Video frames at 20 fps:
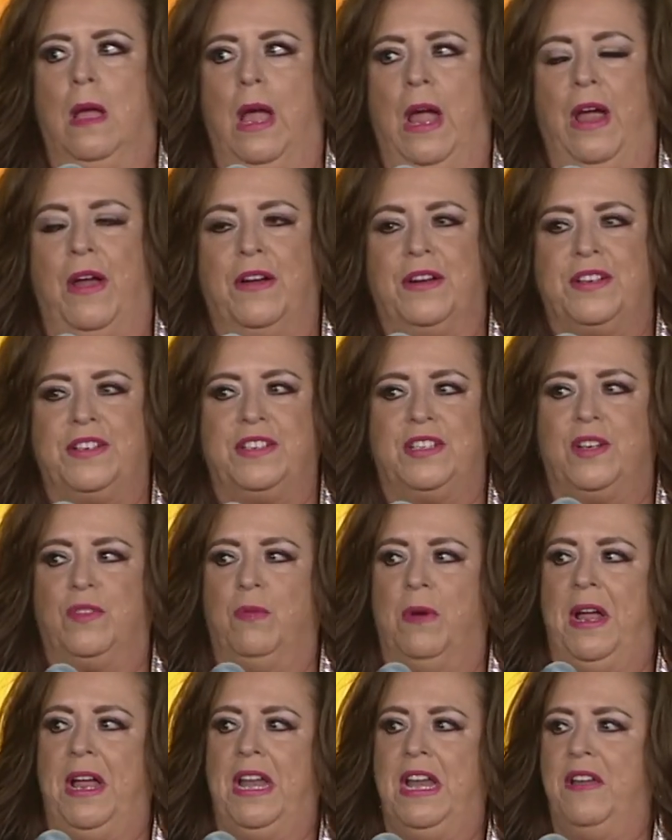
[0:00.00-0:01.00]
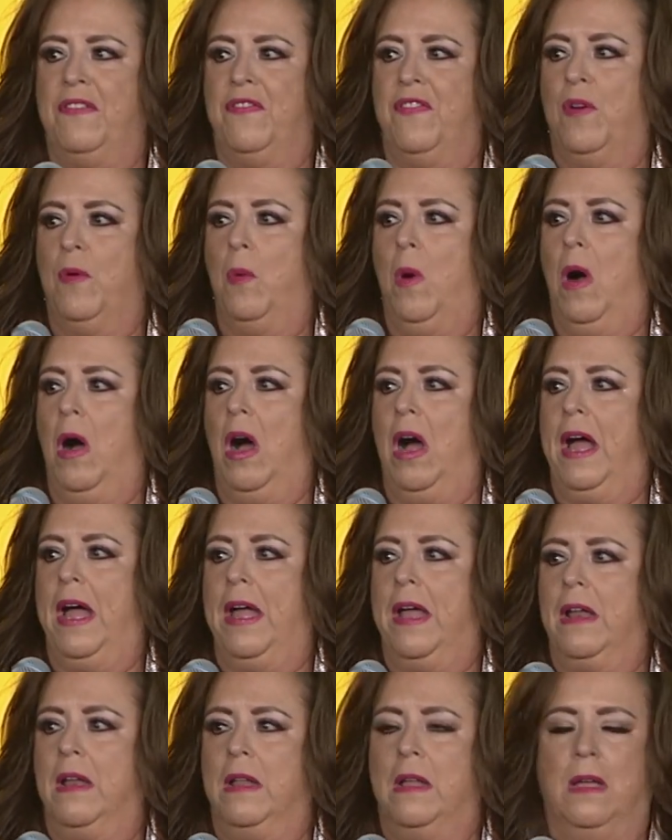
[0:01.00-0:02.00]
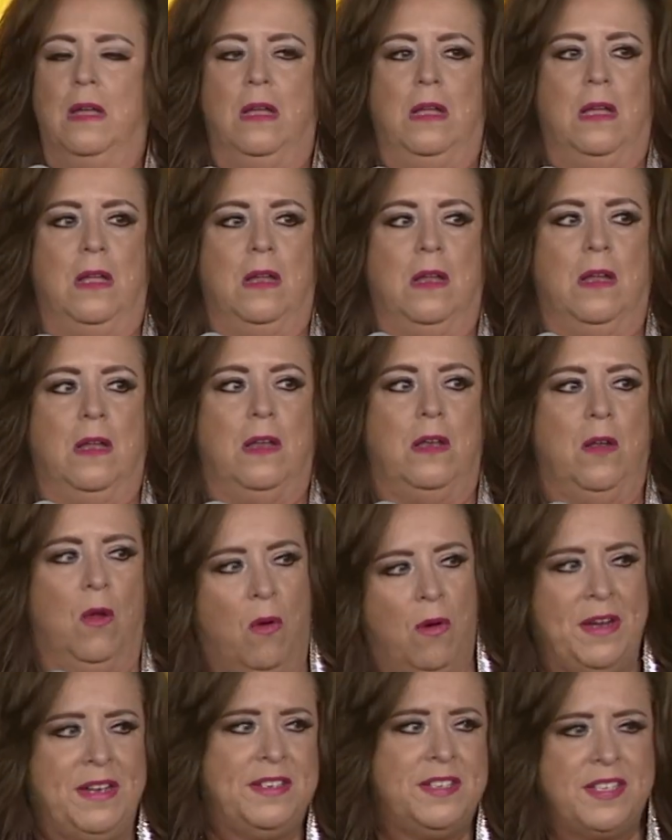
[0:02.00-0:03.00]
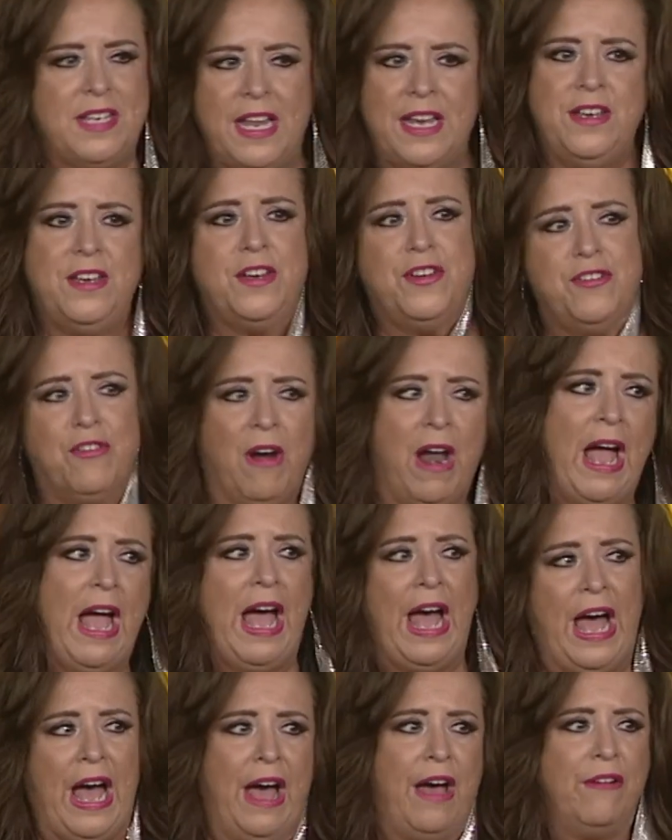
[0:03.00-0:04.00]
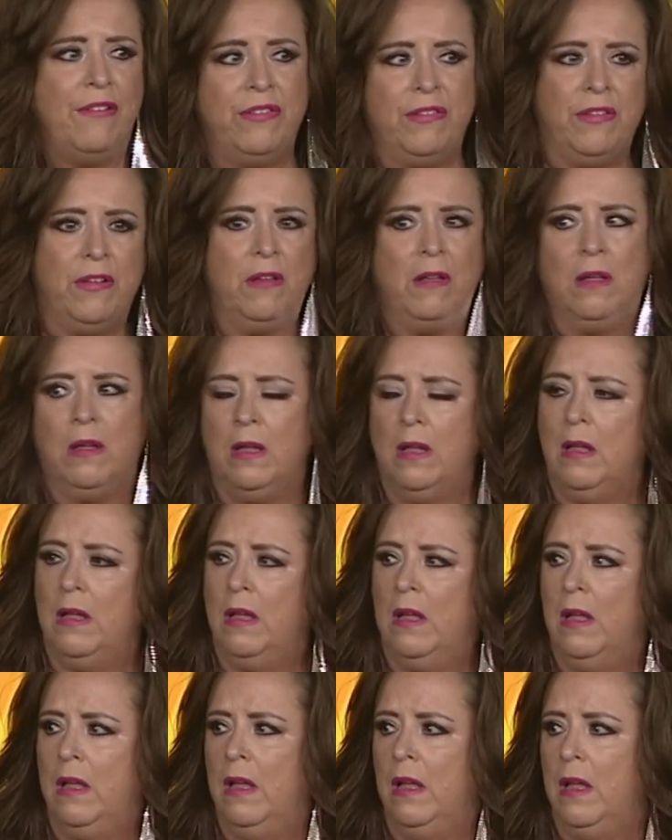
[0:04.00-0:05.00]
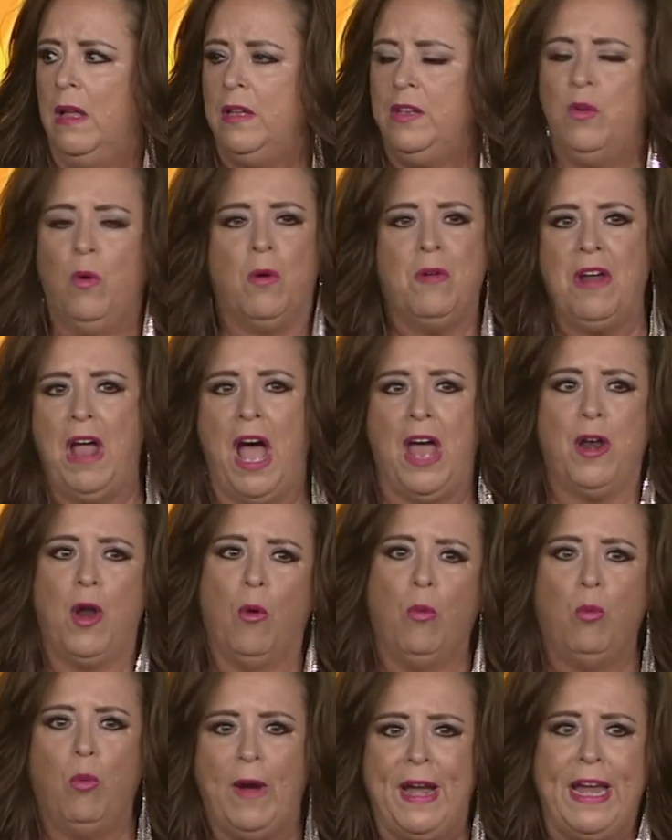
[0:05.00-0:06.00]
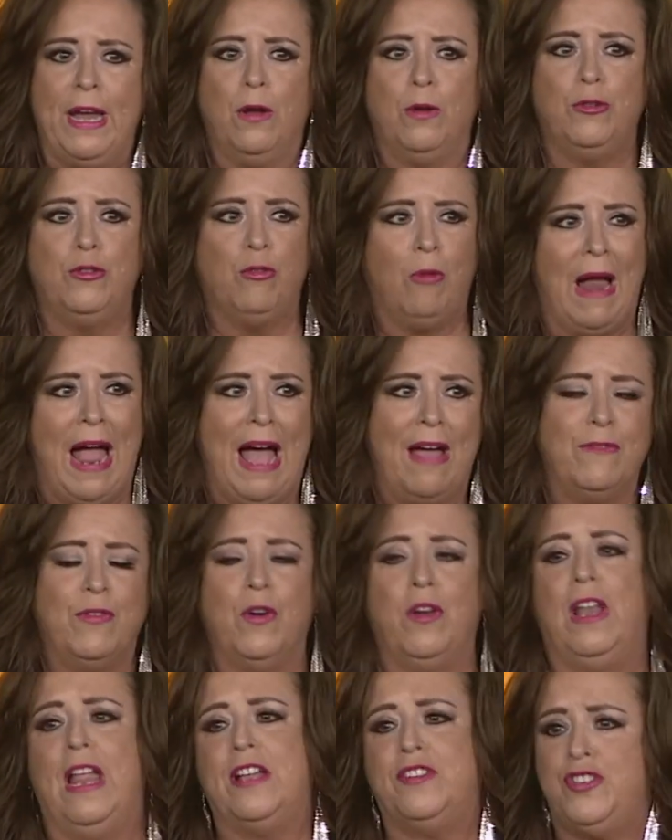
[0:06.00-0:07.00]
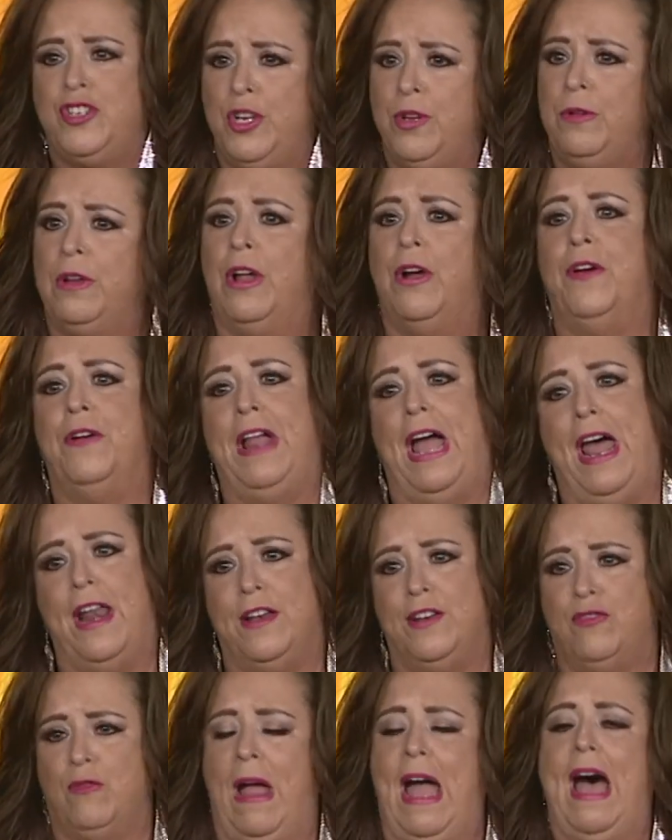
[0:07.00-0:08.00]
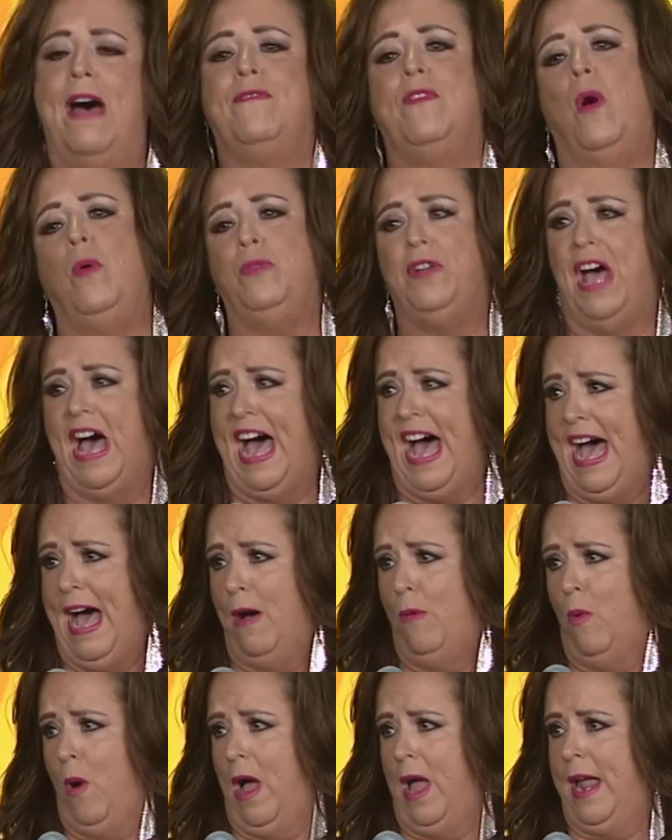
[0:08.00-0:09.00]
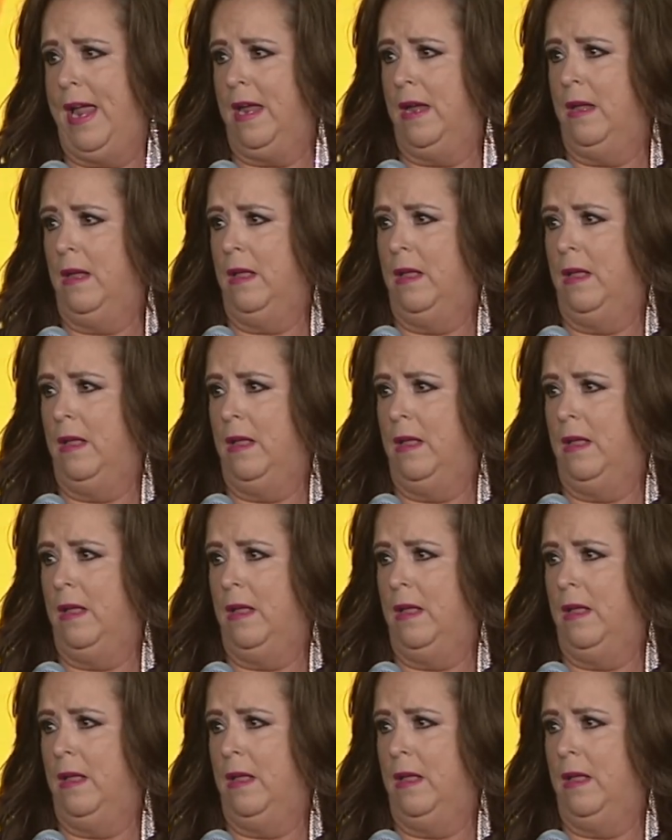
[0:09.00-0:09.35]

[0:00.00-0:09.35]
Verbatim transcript: Harriet said, Ready for what? Noreen said, To drive. You're not a real driver unless you learn how to drive on the highway.